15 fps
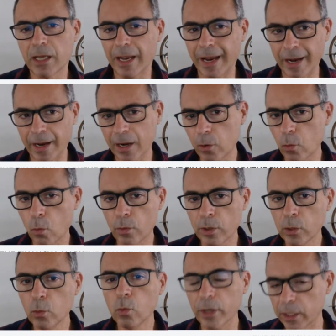Air
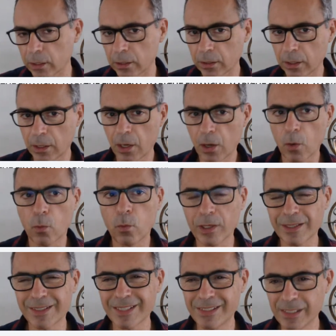will win.
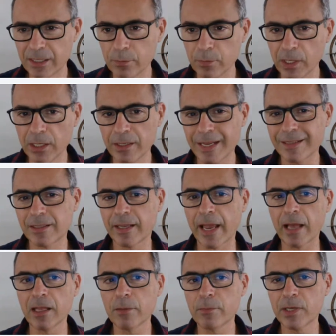What does it mean that
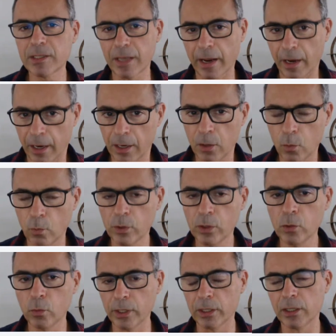element air will
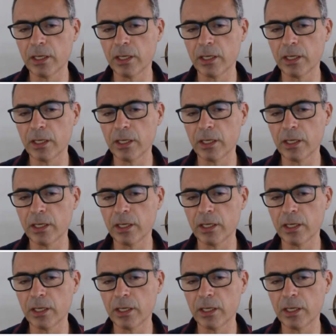win?